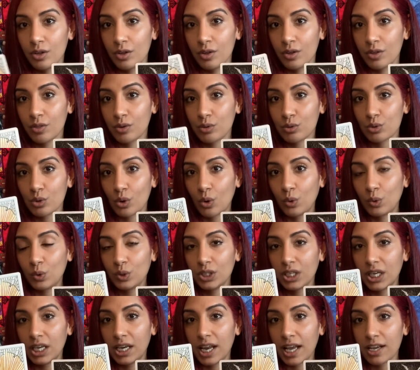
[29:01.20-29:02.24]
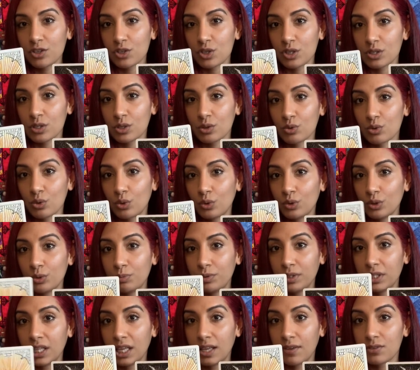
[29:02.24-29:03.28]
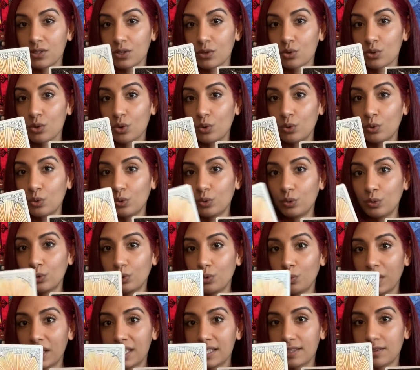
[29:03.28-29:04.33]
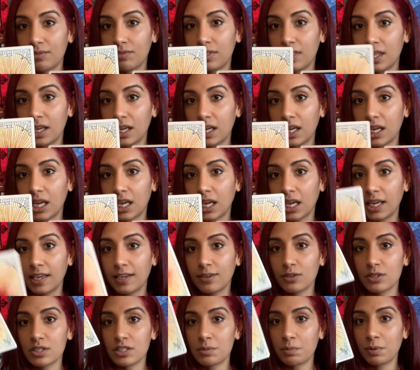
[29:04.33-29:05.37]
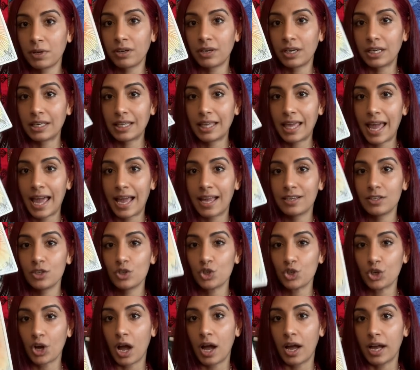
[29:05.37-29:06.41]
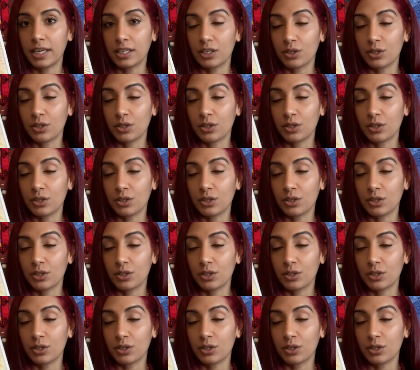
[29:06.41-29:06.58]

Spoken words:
those old connections, those old beliefs, those old ways of thinking, your spirit can't shine.